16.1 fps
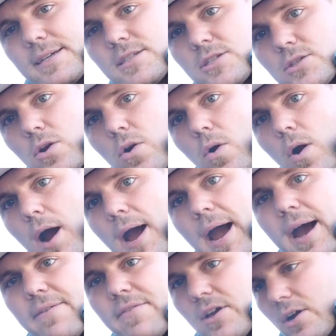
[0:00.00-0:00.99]
So I
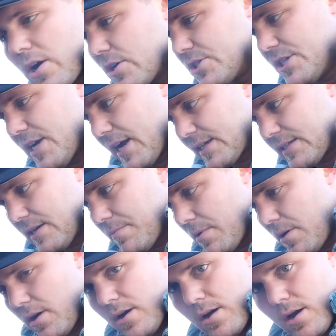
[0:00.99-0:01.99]
have the car jacked
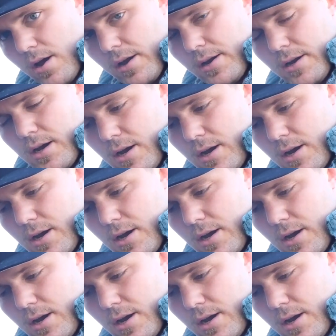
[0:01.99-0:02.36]
up on